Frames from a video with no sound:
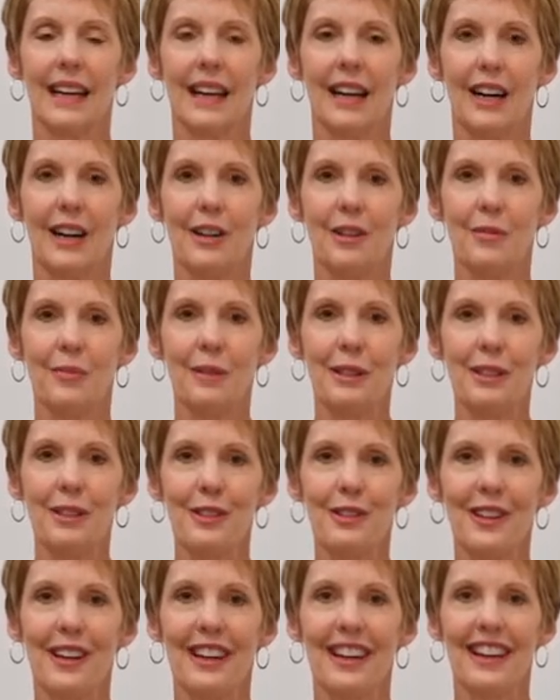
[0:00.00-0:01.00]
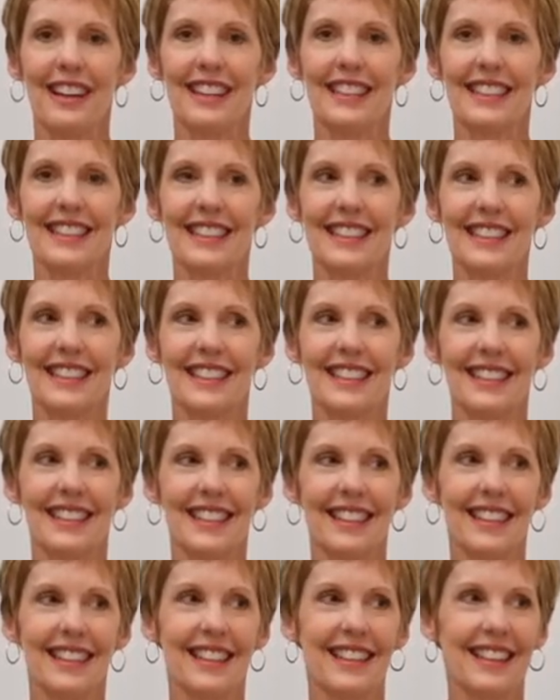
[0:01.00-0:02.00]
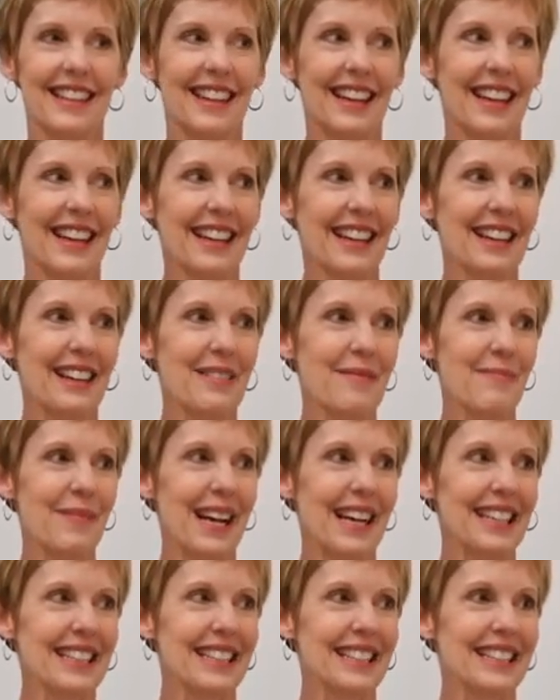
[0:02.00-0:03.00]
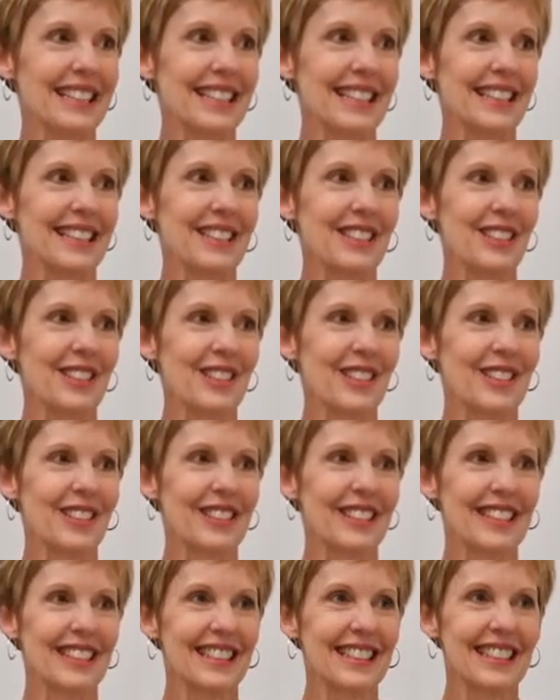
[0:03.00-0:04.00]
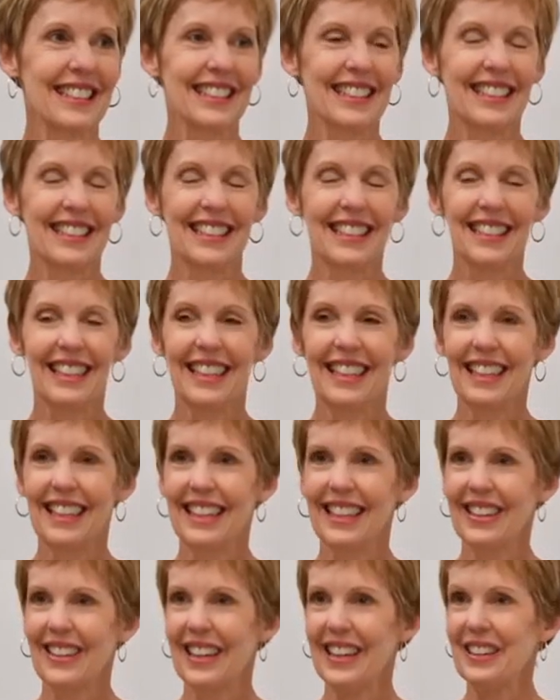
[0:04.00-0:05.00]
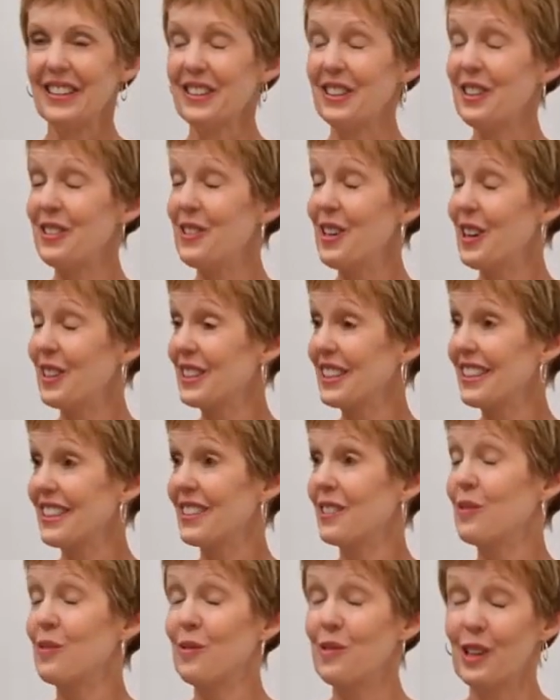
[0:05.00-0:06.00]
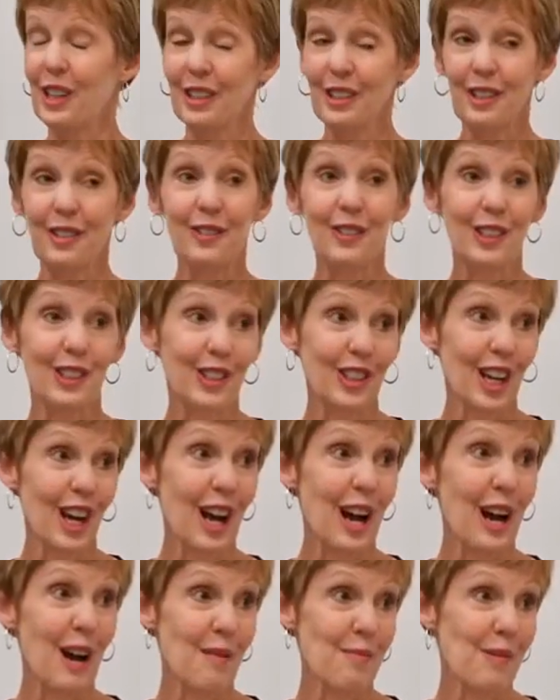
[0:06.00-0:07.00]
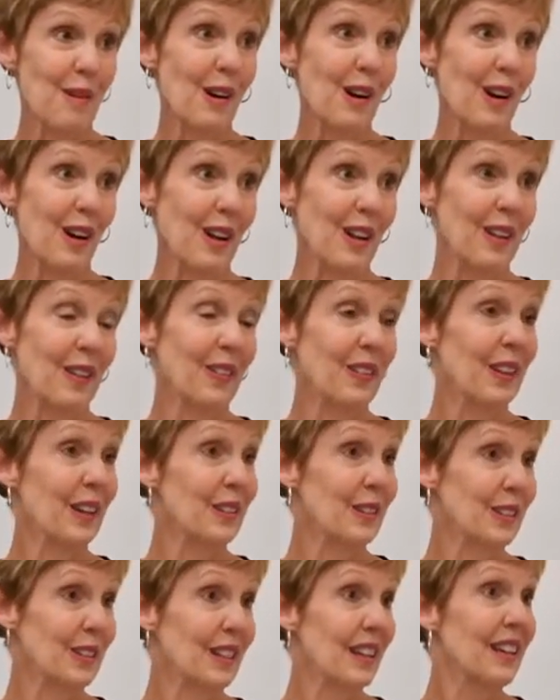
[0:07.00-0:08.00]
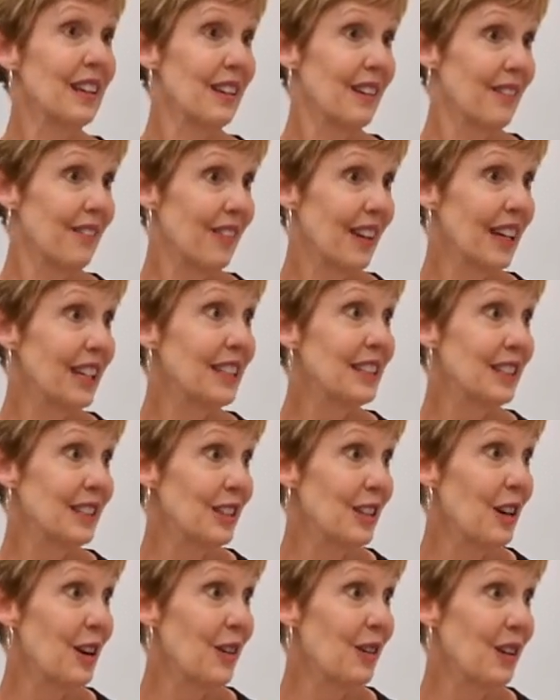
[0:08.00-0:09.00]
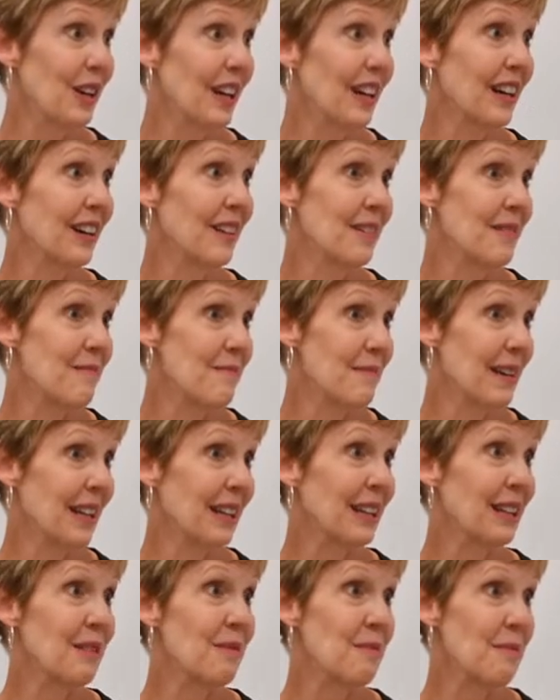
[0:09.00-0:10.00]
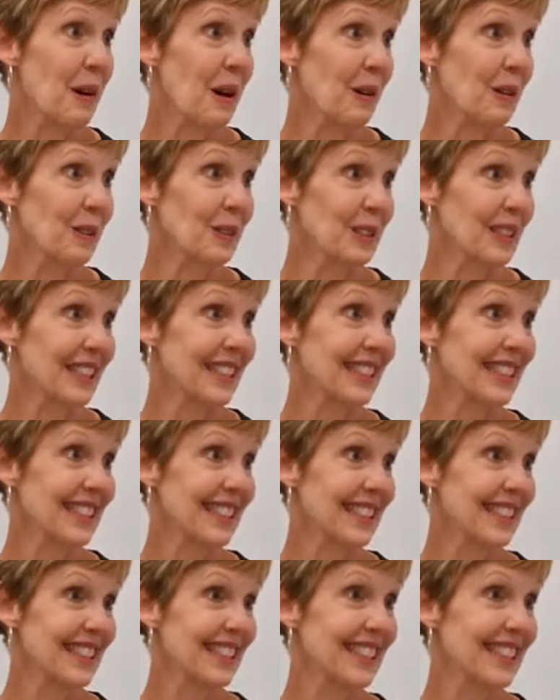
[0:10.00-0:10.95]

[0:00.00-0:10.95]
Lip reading: Open your eyes and come back to center. Wow, you all did a wonderful job on those face yoga method poses.